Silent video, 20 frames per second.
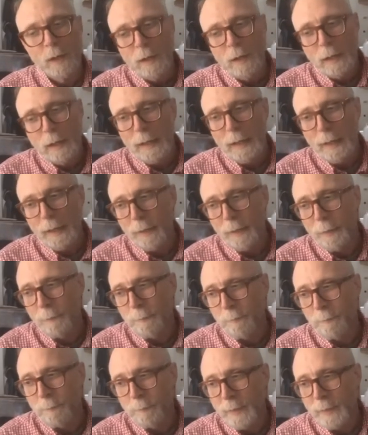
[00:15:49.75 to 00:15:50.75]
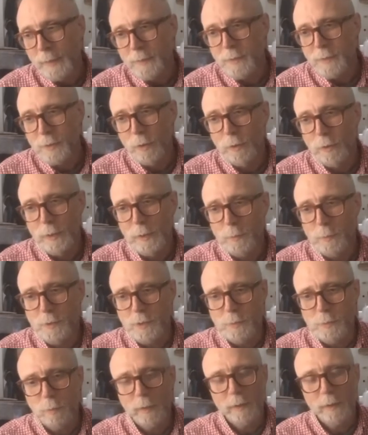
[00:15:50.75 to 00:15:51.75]
And so he was
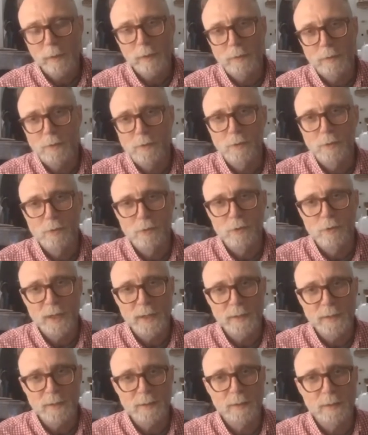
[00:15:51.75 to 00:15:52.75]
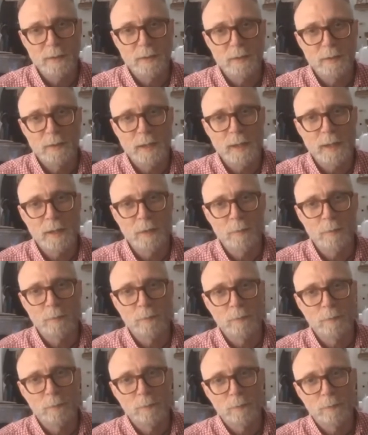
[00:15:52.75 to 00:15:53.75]
just one of those gents that
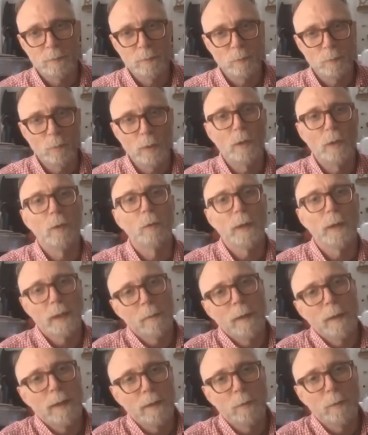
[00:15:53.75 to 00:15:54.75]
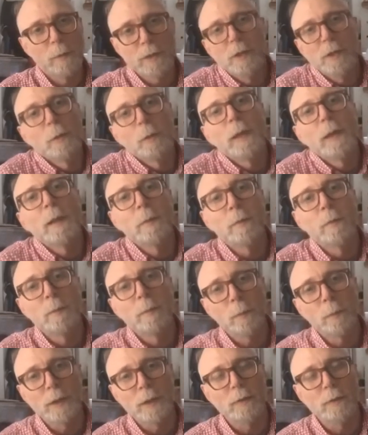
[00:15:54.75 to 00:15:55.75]
came well recommended. We knew
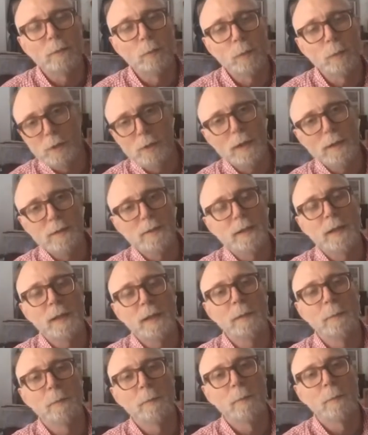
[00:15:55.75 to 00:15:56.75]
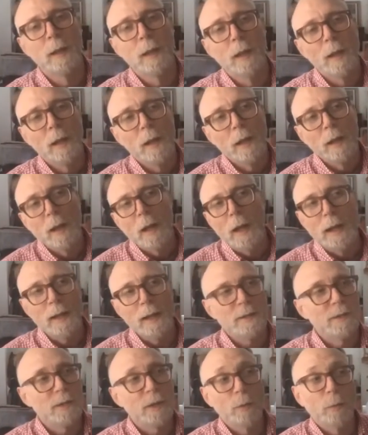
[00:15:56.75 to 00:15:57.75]
him, we trusted him.
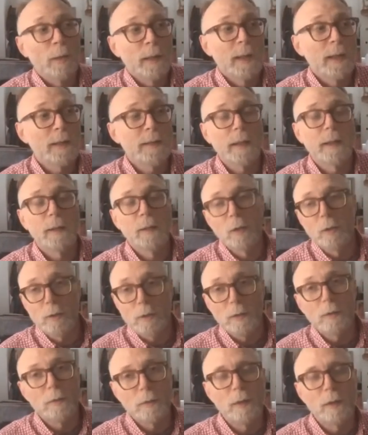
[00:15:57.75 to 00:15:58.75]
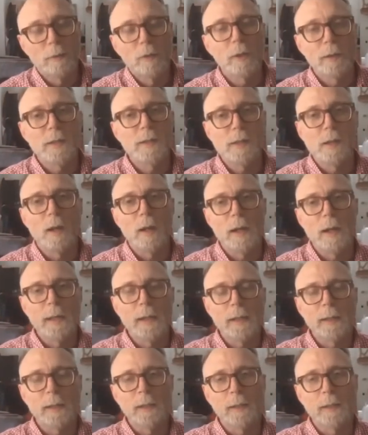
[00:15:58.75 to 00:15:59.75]
And so when he said, look, I've got this
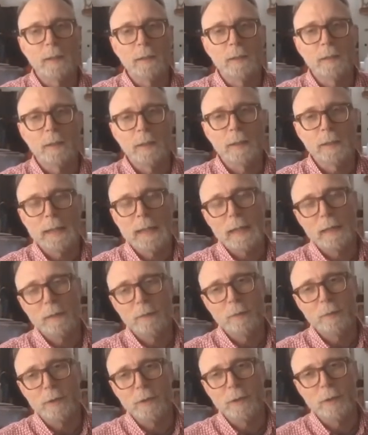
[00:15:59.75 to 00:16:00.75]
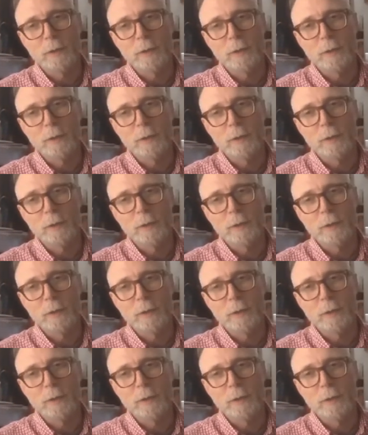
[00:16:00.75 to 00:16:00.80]
guy in California, I